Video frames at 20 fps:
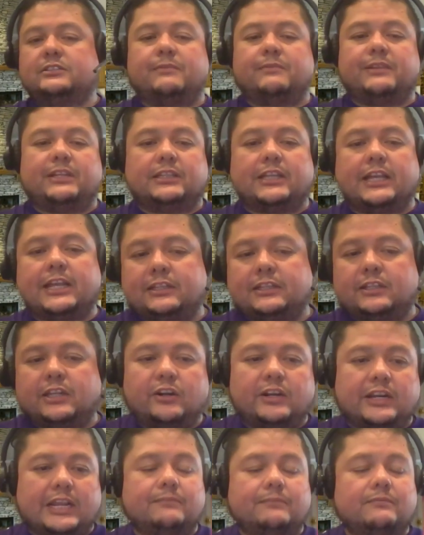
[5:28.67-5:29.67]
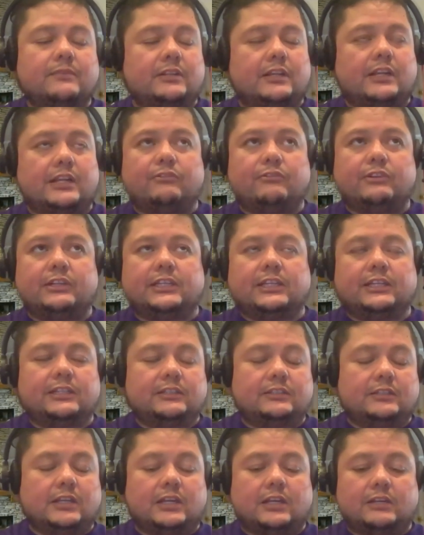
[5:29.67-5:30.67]
I mean, they're named
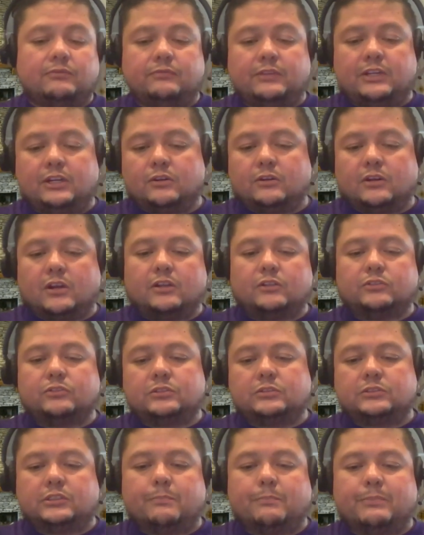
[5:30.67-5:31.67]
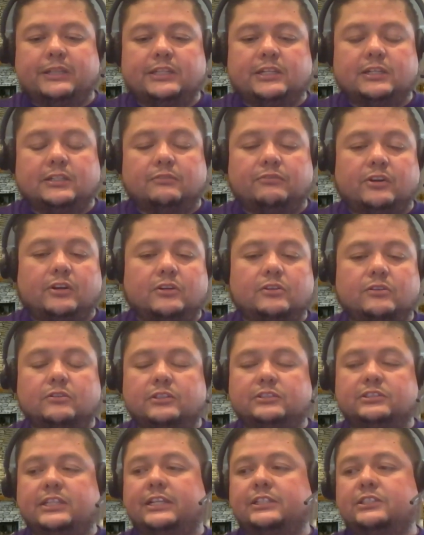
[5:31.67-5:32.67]
everything, all depending on the vertical of
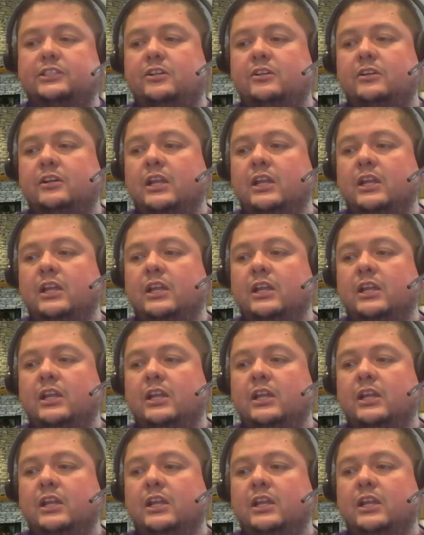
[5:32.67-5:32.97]
the sector,